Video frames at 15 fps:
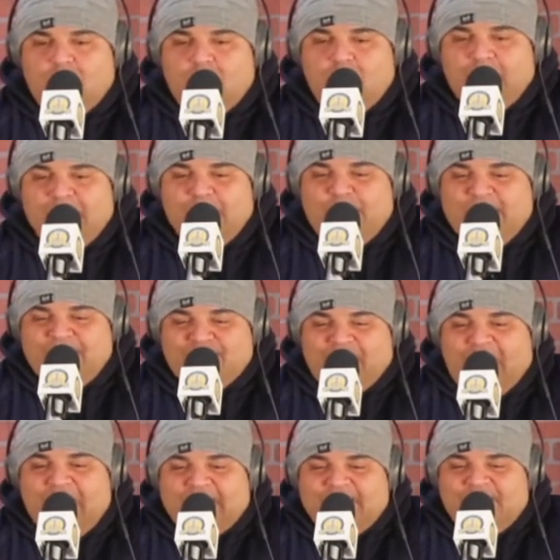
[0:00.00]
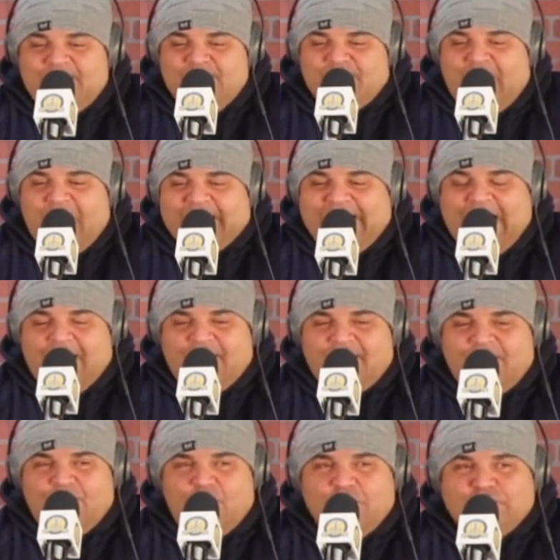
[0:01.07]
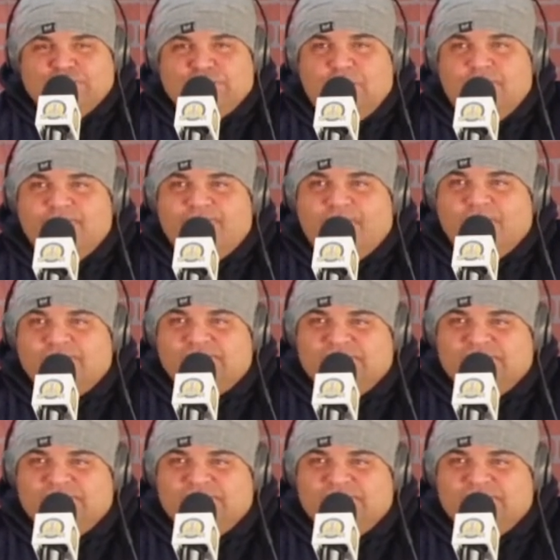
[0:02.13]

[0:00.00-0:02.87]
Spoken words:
we rock out on Warzone, folks. So